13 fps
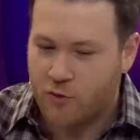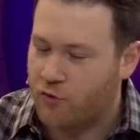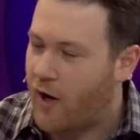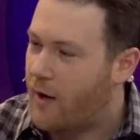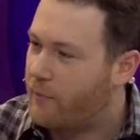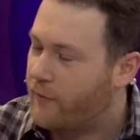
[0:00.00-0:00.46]

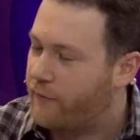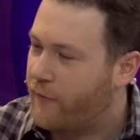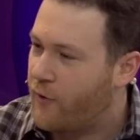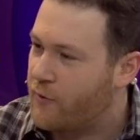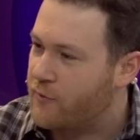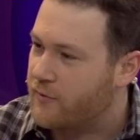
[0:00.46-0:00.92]
drop a
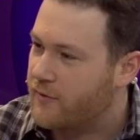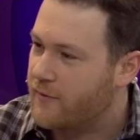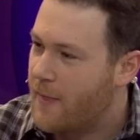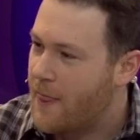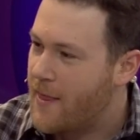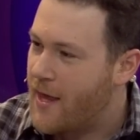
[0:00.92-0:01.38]
phone,
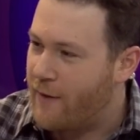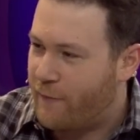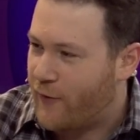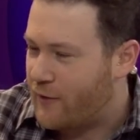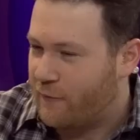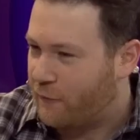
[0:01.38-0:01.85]
right.
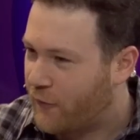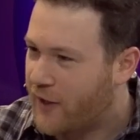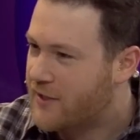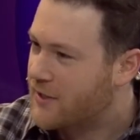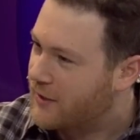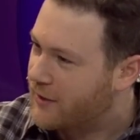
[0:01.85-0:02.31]
if it can
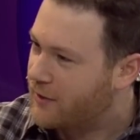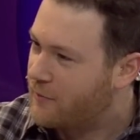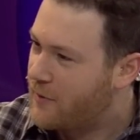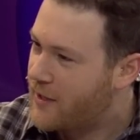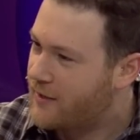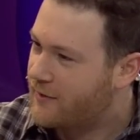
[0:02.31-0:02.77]
flex a little
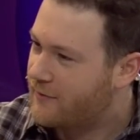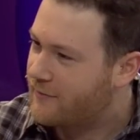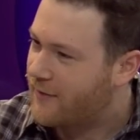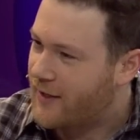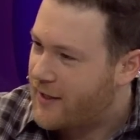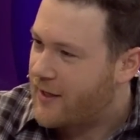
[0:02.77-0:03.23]
bit.
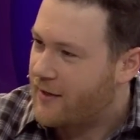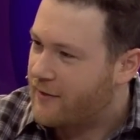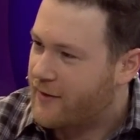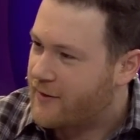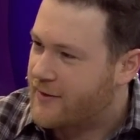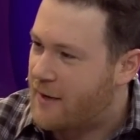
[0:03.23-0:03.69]
It,
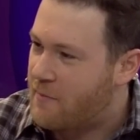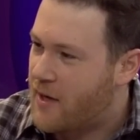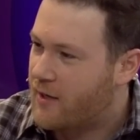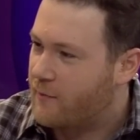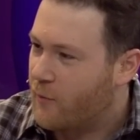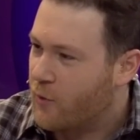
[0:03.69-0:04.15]
does that
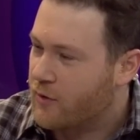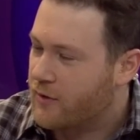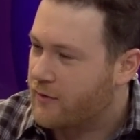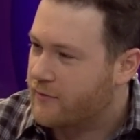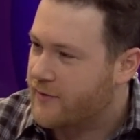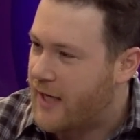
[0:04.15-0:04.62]
make it more?
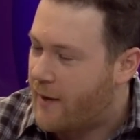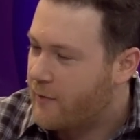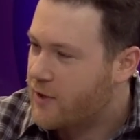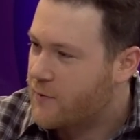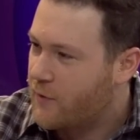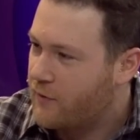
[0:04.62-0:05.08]
Oh, yeah, it's
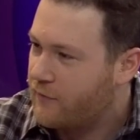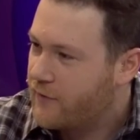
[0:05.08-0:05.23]
fairly new.